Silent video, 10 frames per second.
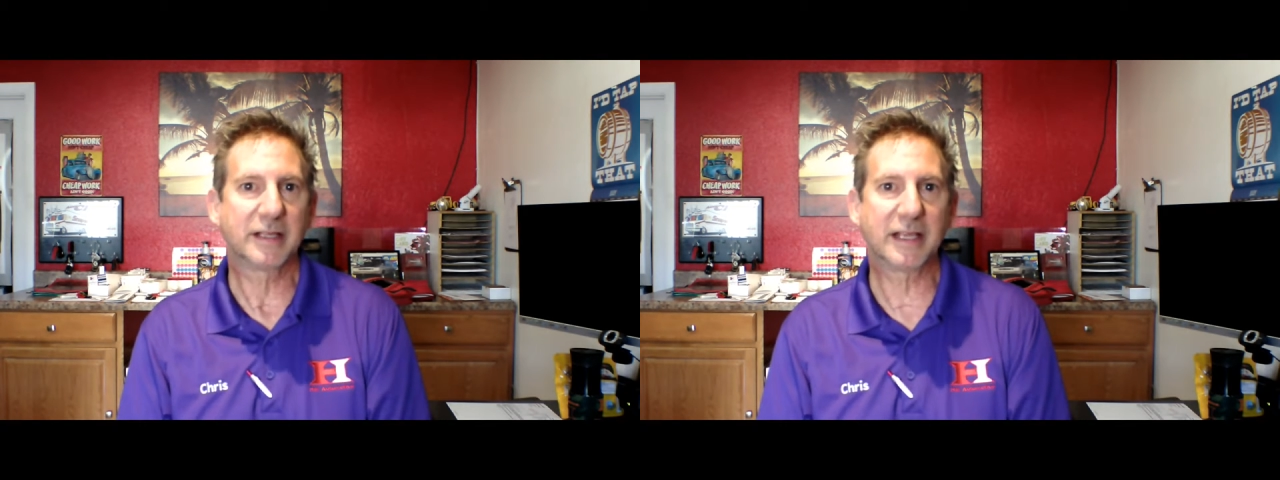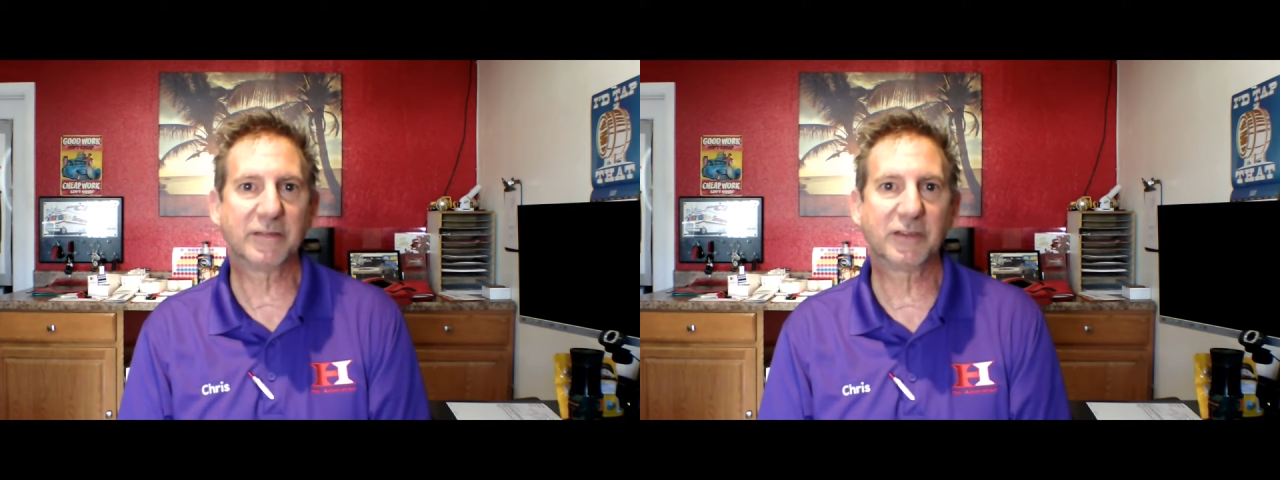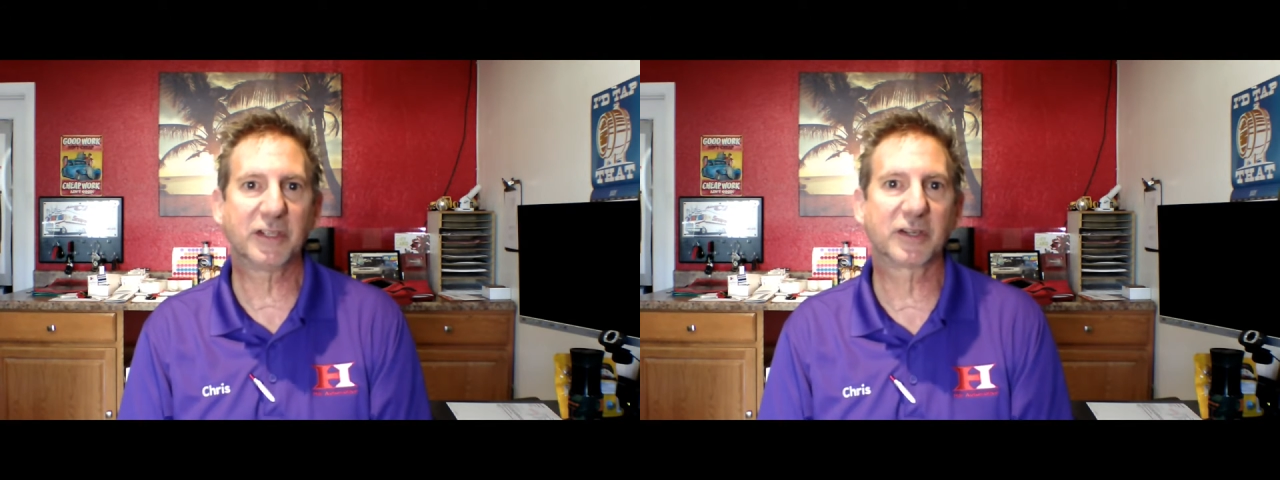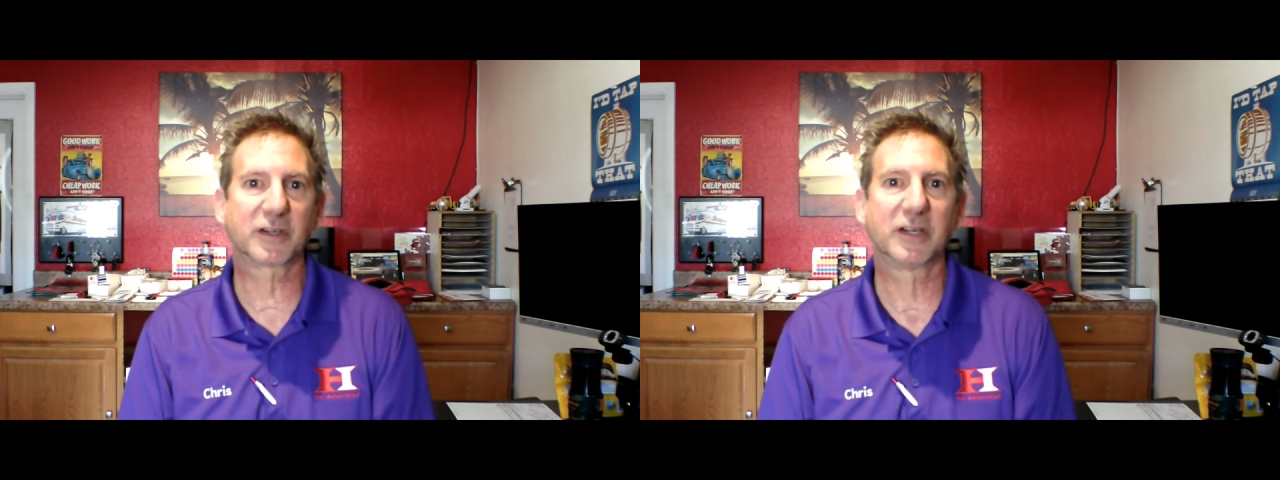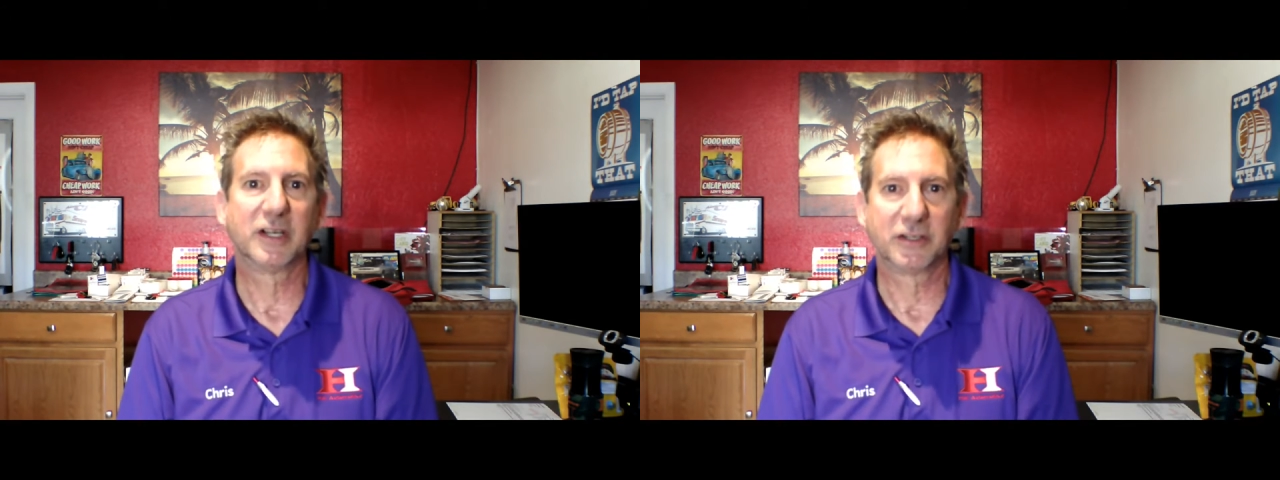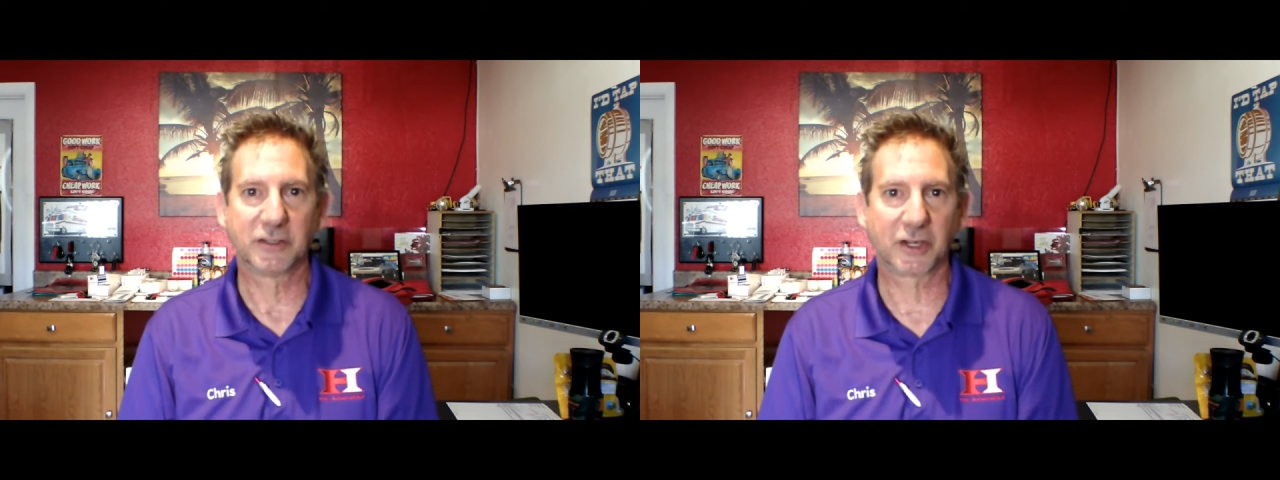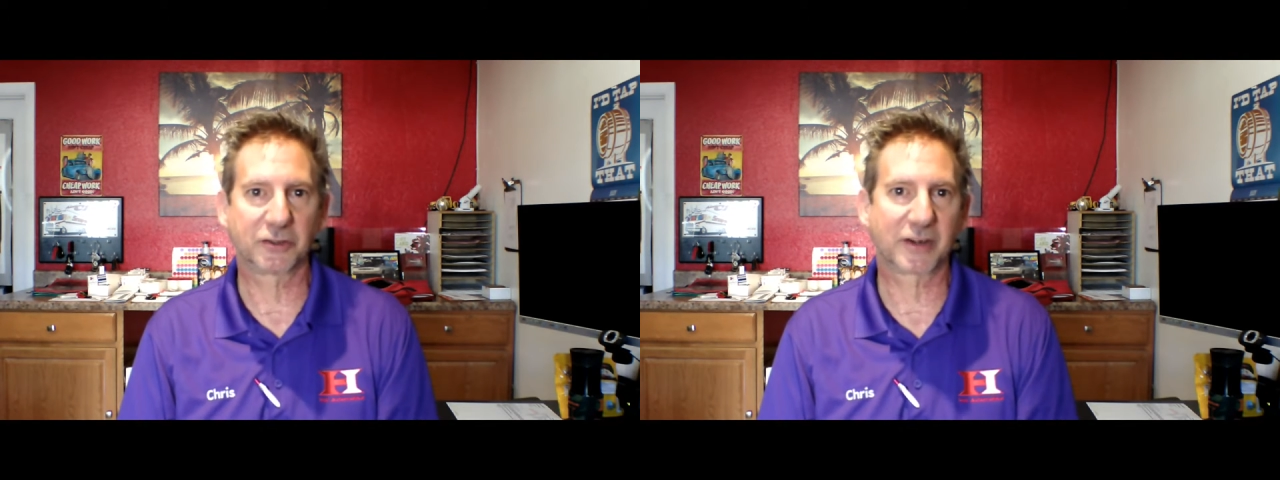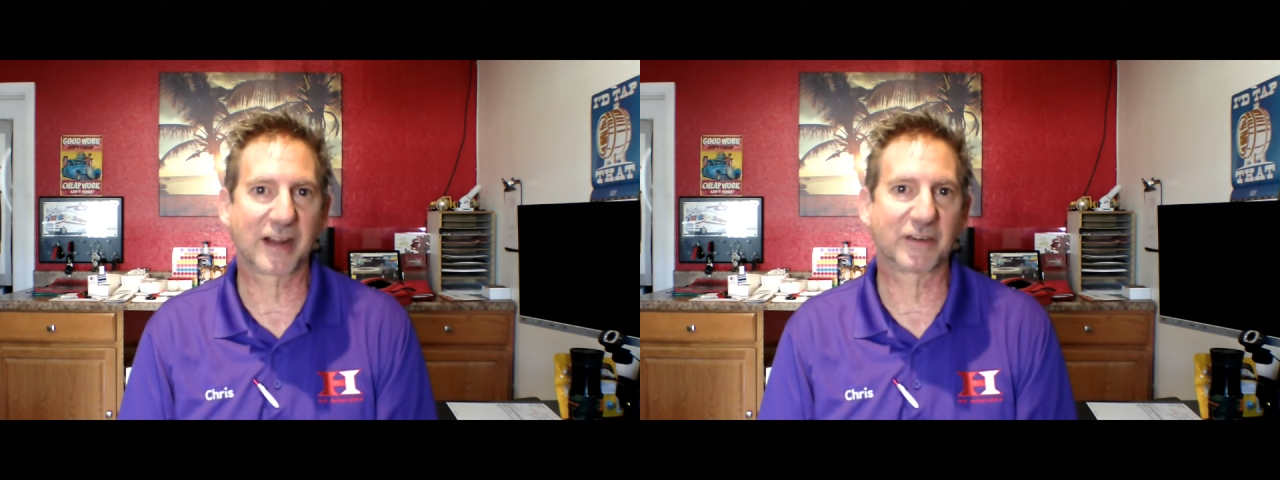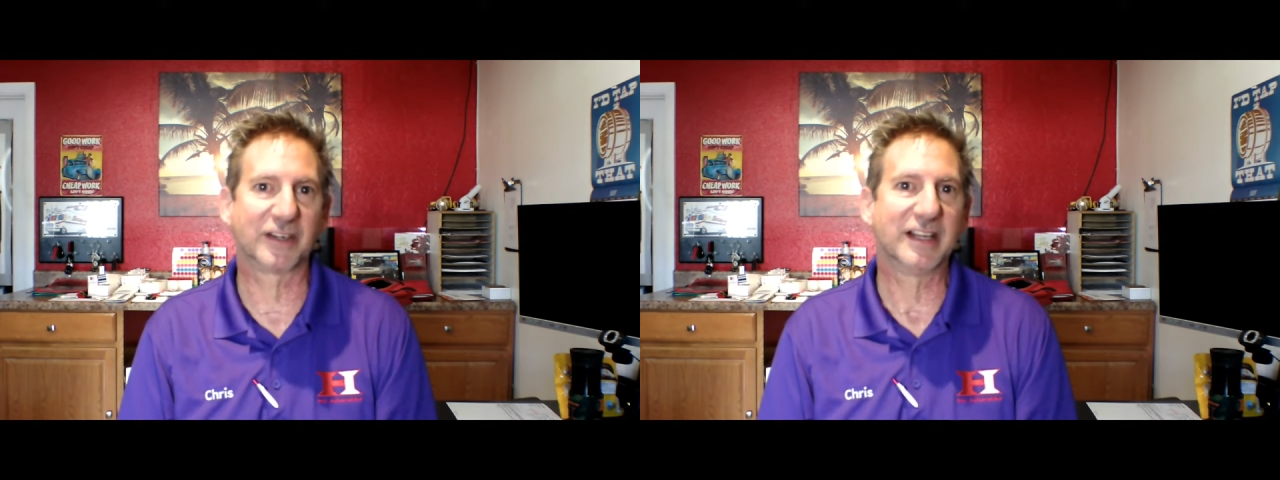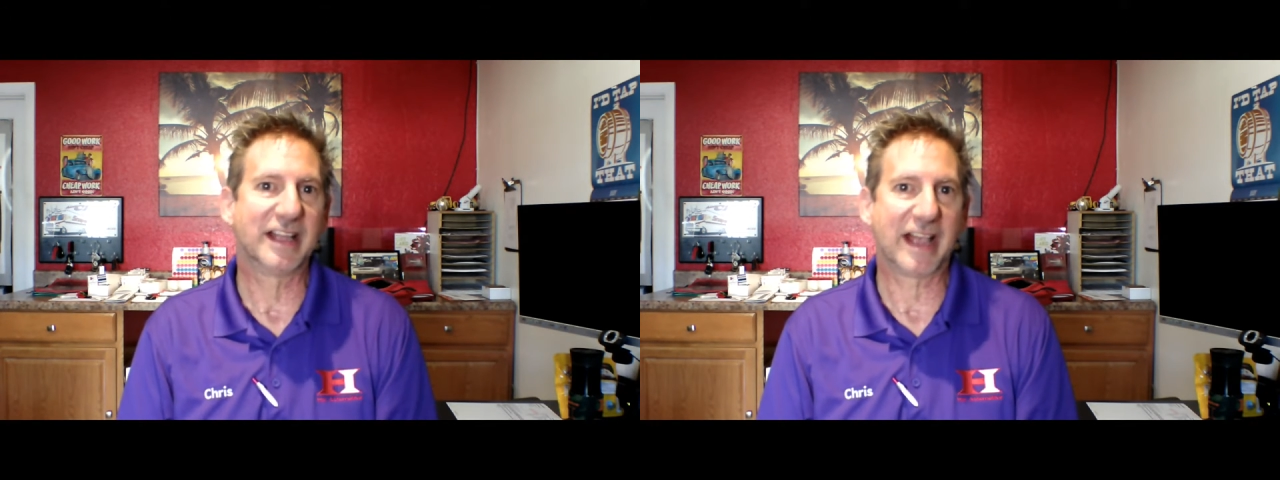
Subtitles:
Give your young driver